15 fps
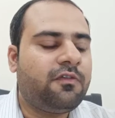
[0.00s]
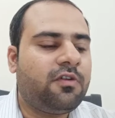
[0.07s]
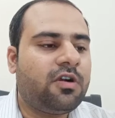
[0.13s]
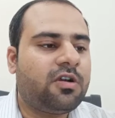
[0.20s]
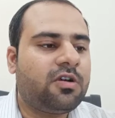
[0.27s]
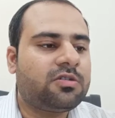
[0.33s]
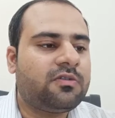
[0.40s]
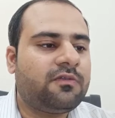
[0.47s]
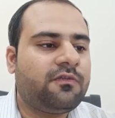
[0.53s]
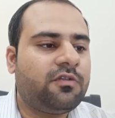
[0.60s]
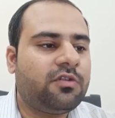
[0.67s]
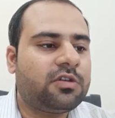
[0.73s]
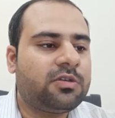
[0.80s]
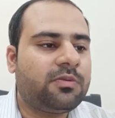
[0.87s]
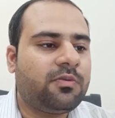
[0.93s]
font awesome
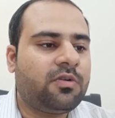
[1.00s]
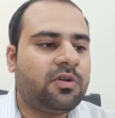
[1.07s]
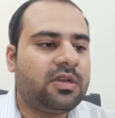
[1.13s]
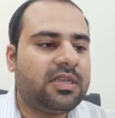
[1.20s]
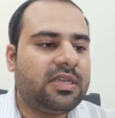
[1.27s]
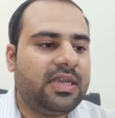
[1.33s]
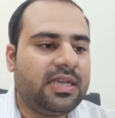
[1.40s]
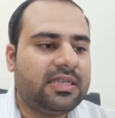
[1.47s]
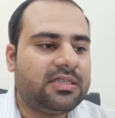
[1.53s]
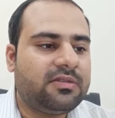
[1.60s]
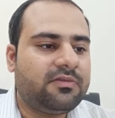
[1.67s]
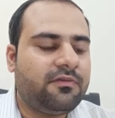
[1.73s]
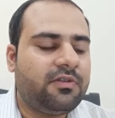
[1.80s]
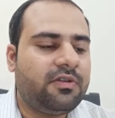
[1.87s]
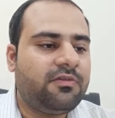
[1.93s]
4 support. Yes,
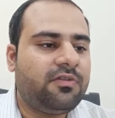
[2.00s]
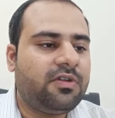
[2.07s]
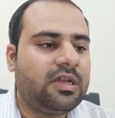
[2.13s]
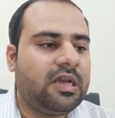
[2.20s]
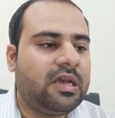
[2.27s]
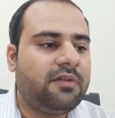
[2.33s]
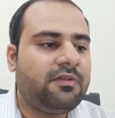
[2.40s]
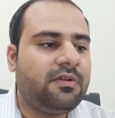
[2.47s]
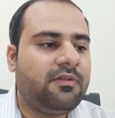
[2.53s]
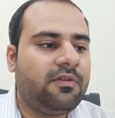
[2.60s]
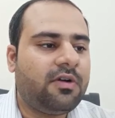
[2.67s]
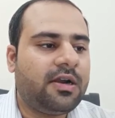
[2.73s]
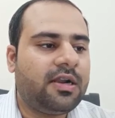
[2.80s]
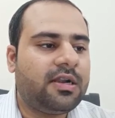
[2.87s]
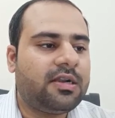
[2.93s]
we
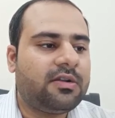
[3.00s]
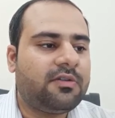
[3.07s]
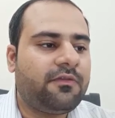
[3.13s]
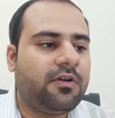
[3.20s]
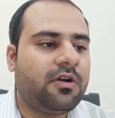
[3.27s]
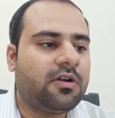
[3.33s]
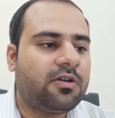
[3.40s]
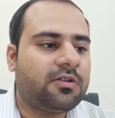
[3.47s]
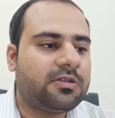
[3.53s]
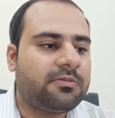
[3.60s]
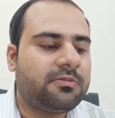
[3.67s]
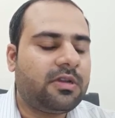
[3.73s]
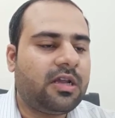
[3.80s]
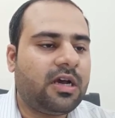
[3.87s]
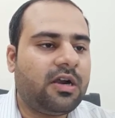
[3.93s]
want font awesome
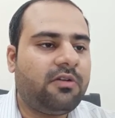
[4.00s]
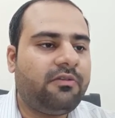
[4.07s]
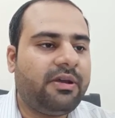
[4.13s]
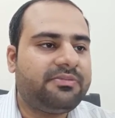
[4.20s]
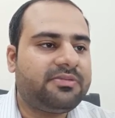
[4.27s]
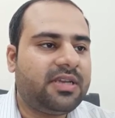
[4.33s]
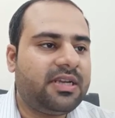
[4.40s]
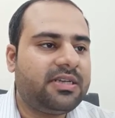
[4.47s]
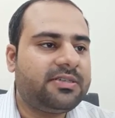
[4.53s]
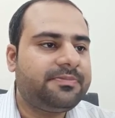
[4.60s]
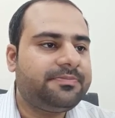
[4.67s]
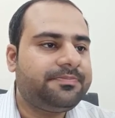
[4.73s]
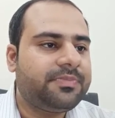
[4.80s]
in our websites.